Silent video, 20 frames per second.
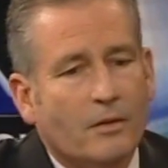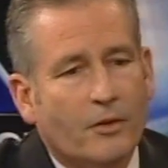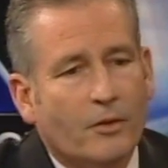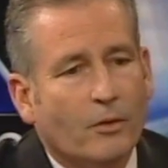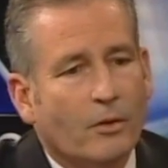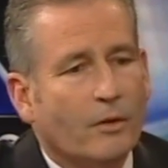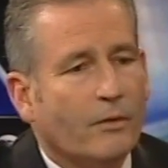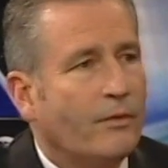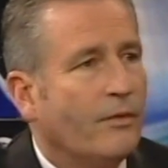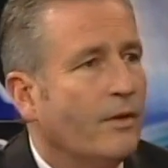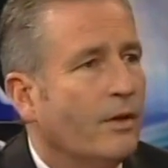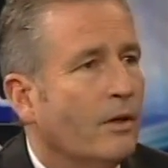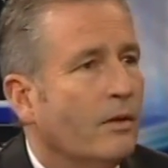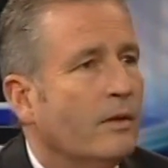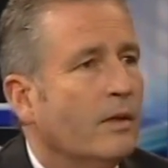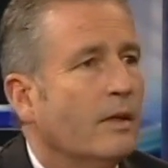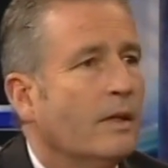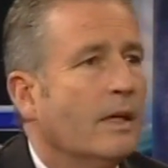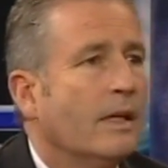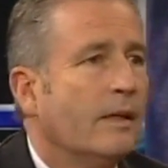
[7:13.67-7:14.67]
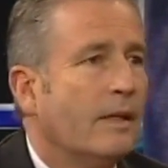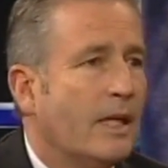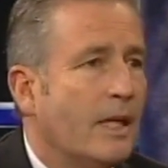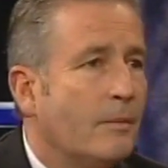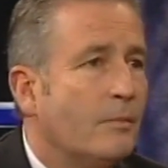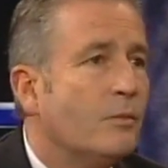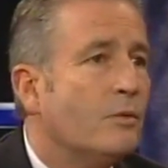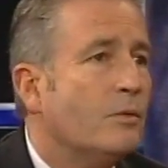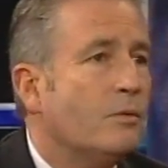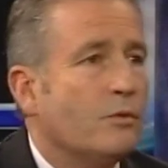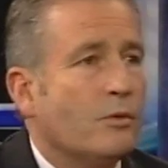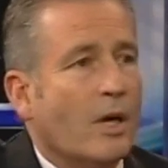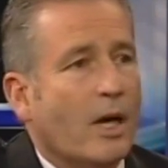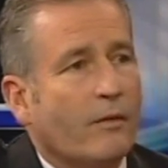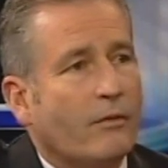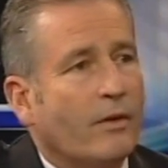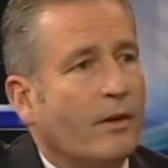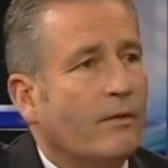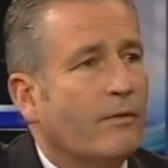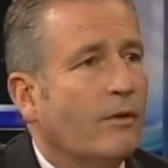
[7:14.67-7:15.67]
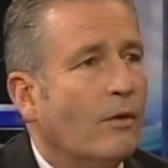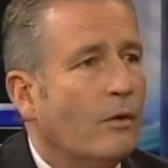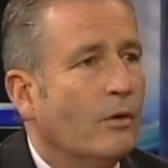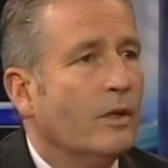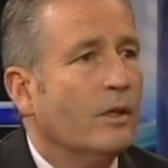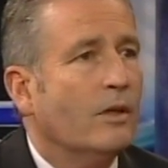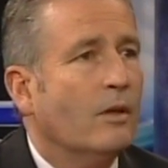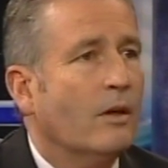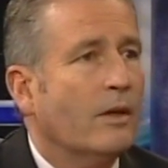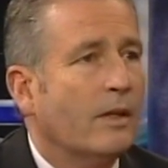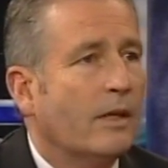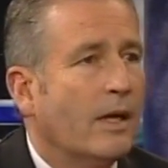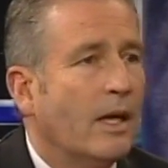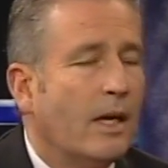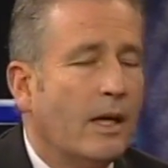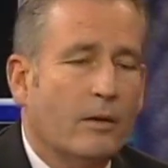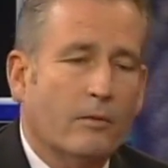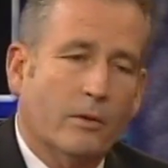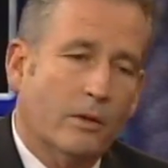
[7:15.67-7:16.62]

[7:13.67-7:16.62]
thoroughfare and keep traffic flowing in North County.